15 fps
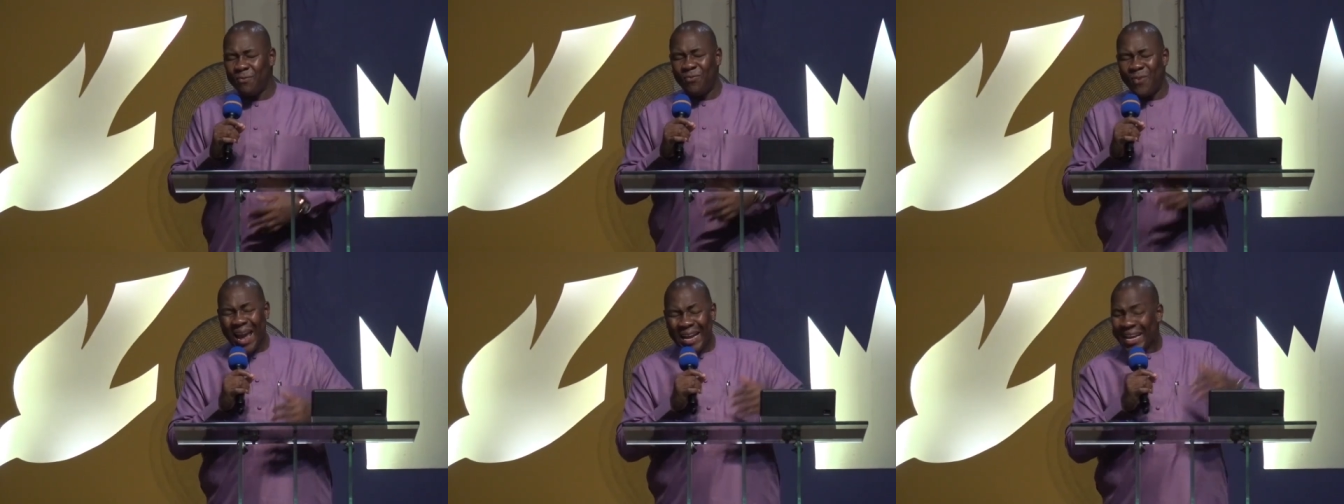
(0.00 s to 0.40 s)

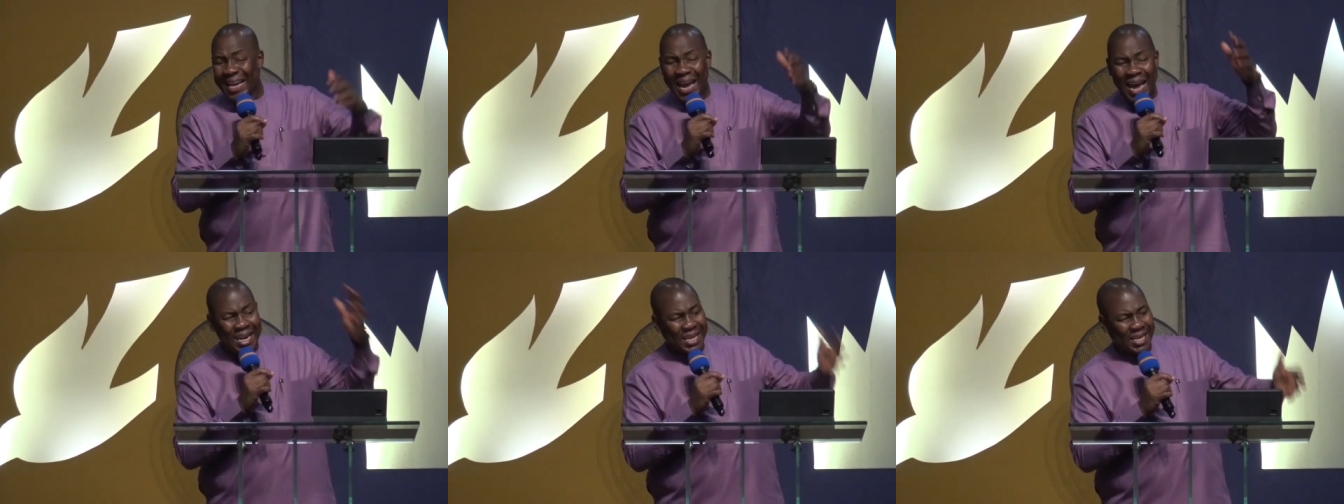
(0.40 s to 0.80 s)
very
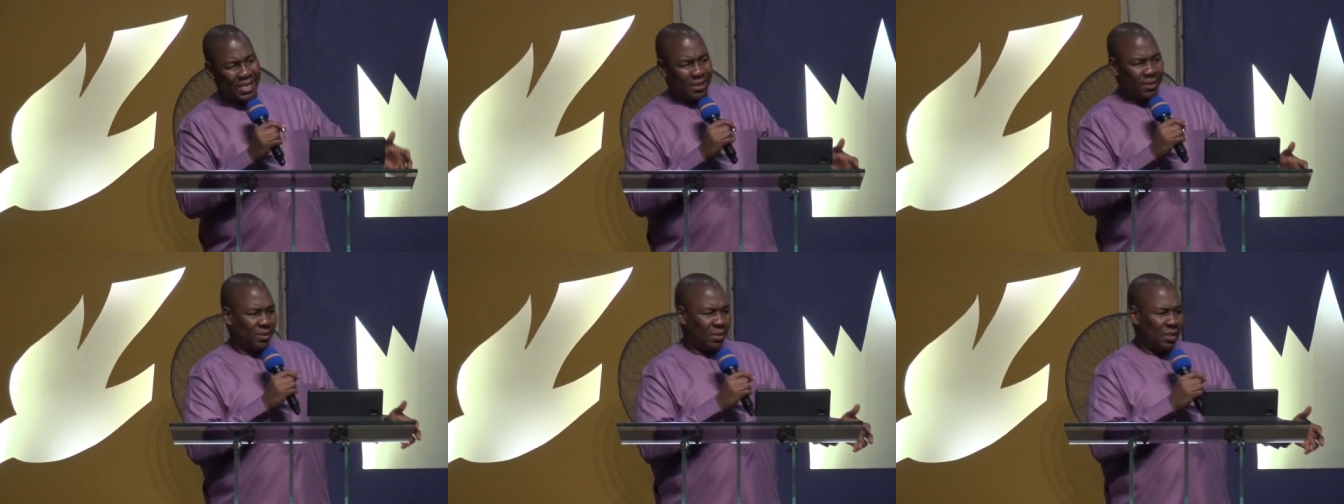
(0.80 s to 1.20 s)
early,
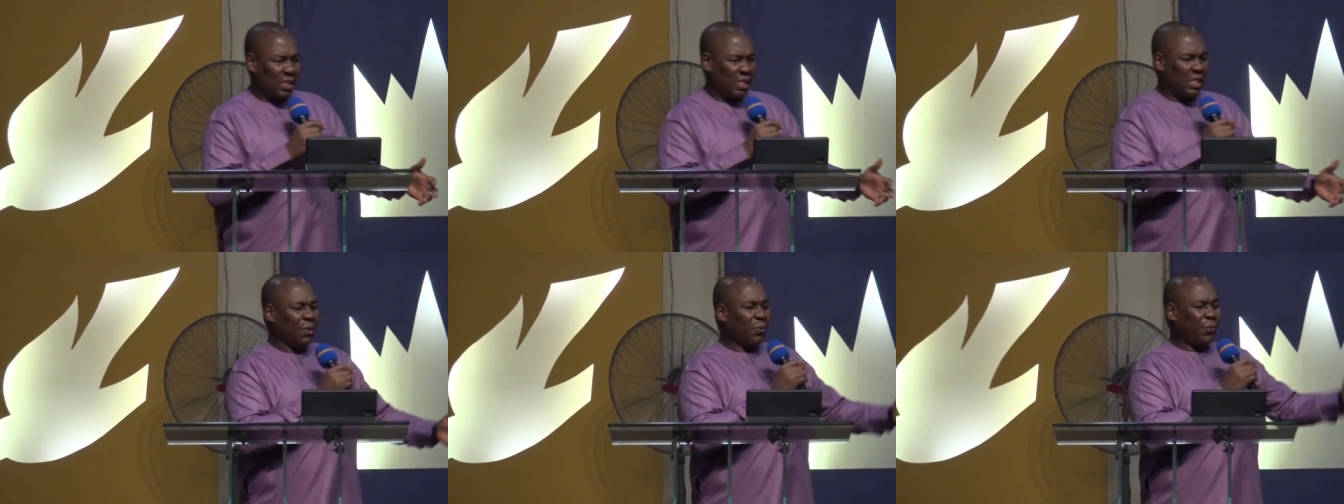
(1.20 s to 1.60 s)

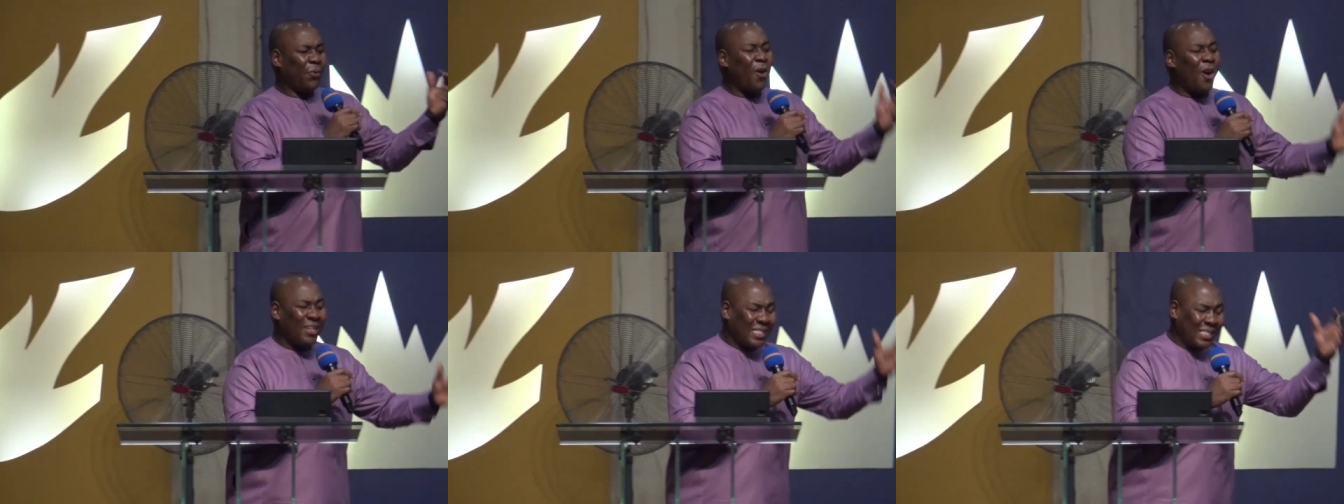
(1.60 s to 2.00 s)
the
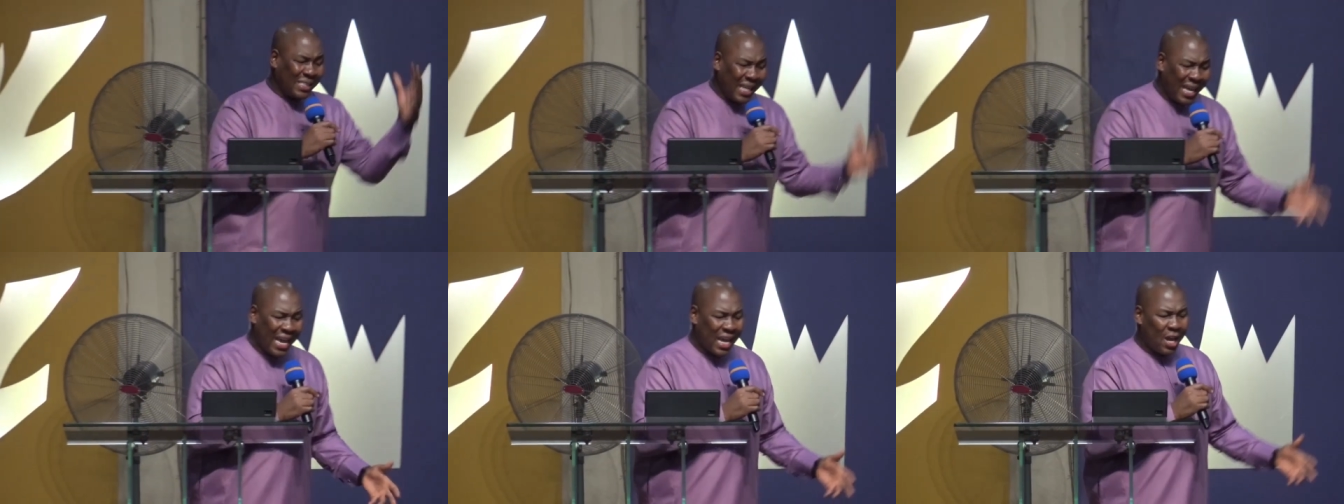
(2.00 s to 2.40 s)
first
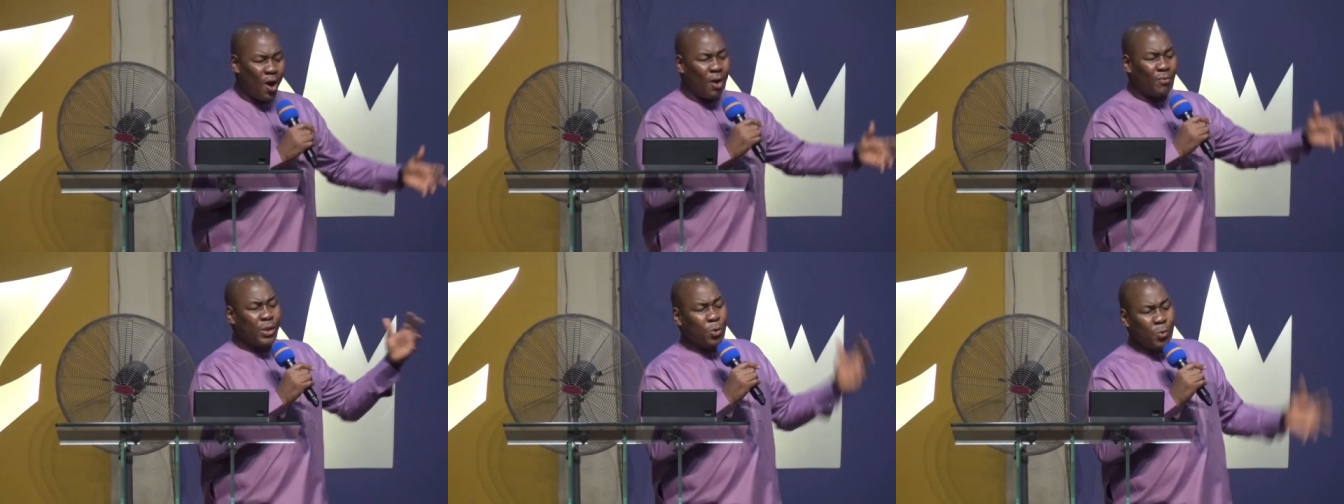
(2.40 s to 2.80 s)
day
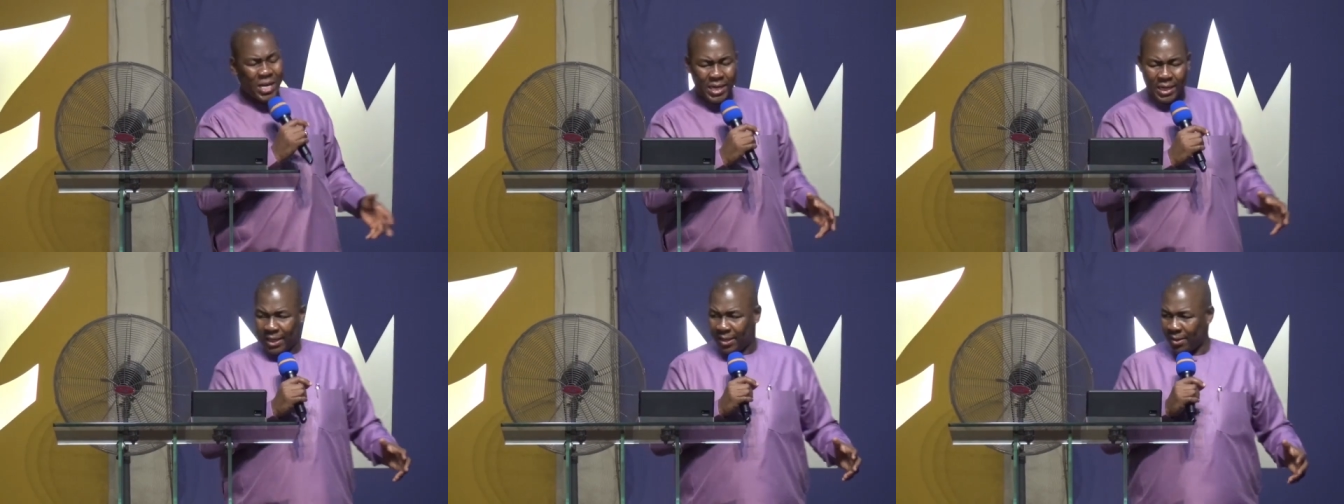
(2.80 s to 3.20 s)
of the
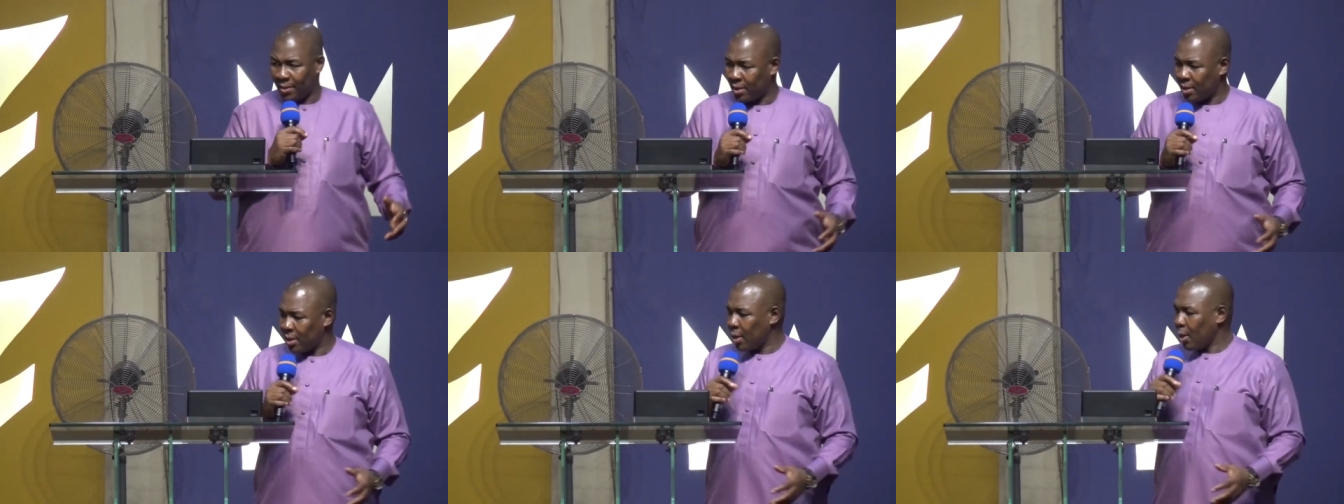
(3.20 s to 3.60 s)
week,
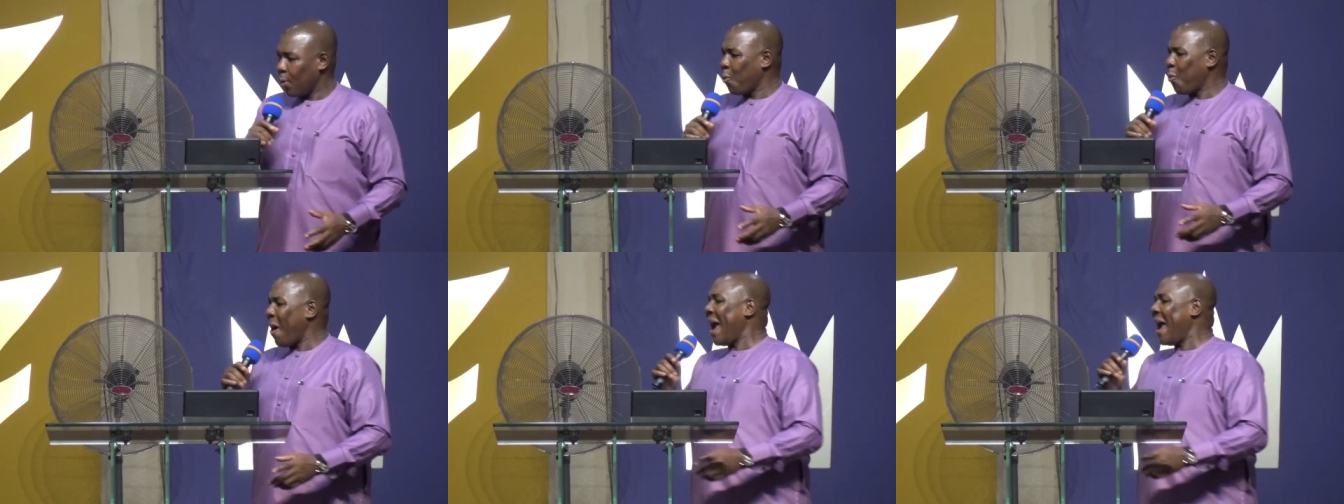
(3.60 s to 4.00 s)

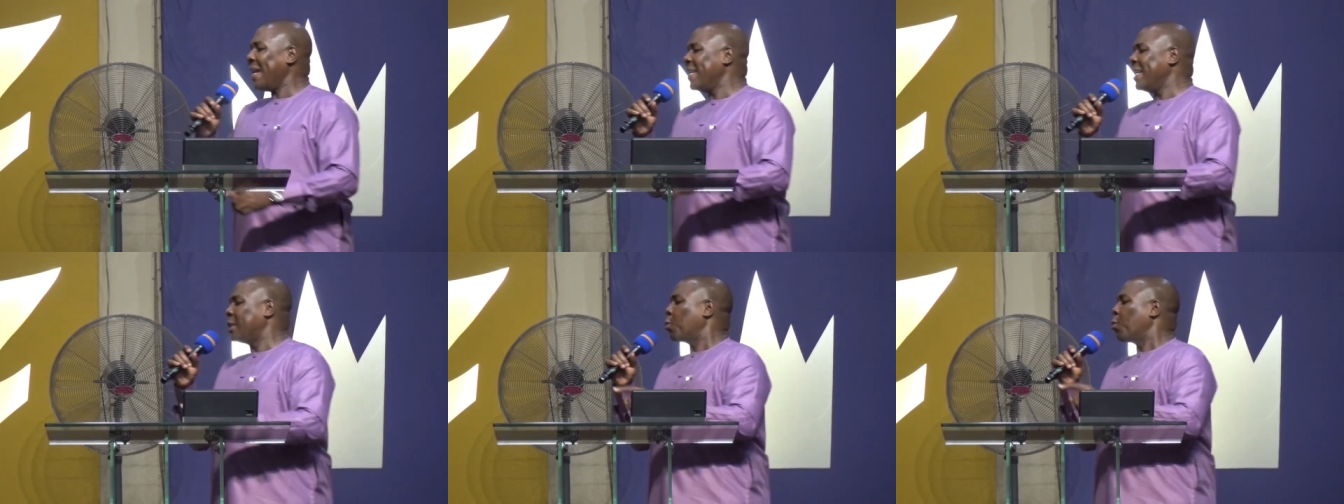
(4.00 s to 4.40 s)
while it